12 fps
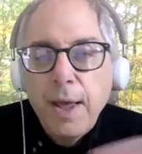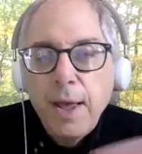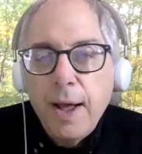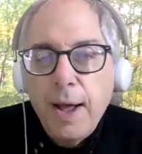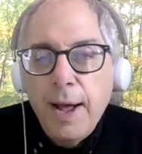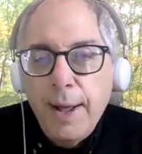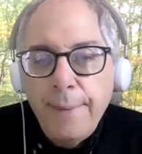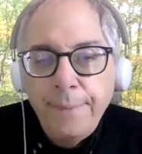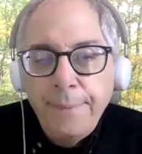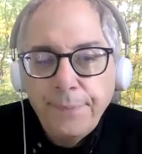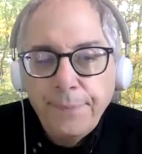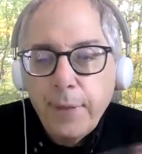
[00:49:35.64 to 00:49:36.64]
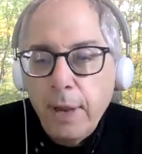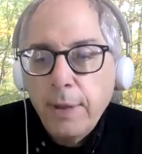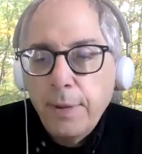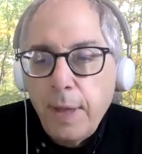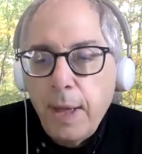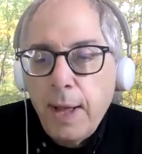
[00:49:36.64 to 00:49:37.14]
Um, you
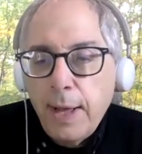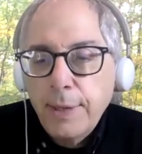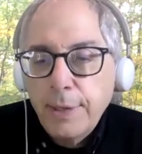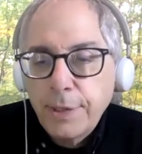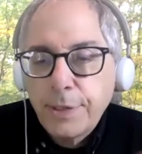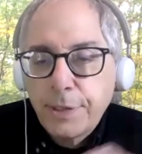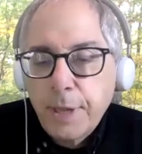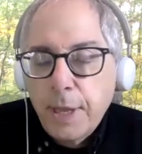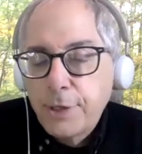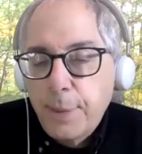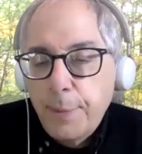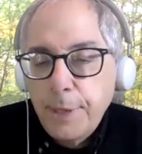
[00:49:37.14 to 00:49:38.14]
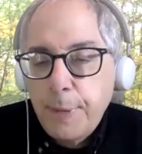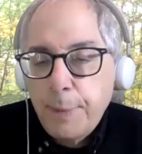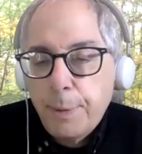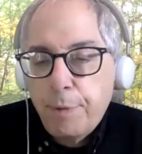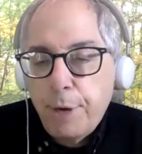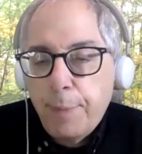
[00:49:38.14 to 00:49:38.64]
know, uh, you know, some of these
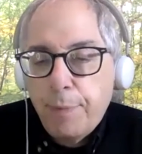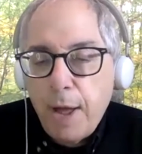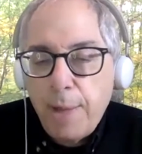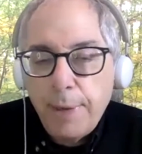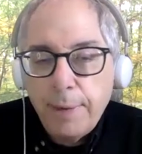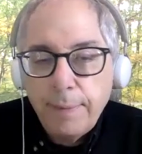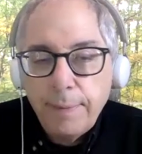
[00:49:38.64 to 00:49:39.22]
people are pretty prominent.